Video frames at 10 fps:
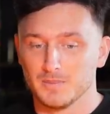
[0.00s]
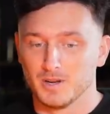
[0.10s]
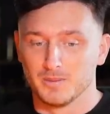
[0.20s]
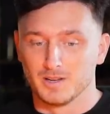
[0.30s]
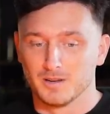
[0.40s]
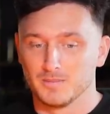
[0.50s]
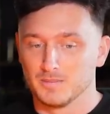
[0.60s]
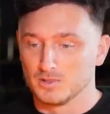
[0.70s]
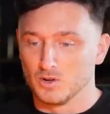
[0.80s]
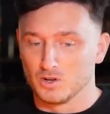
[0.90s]
in Birmingham
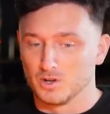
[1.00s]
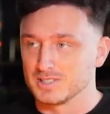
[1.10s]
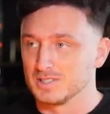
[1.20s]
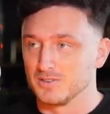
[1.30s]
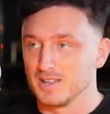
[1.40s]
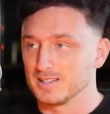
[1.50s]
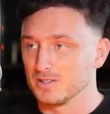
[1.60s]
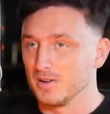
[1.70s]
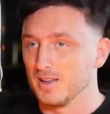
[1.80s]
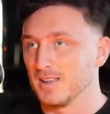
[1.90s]
got costings for that
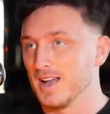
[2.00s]
so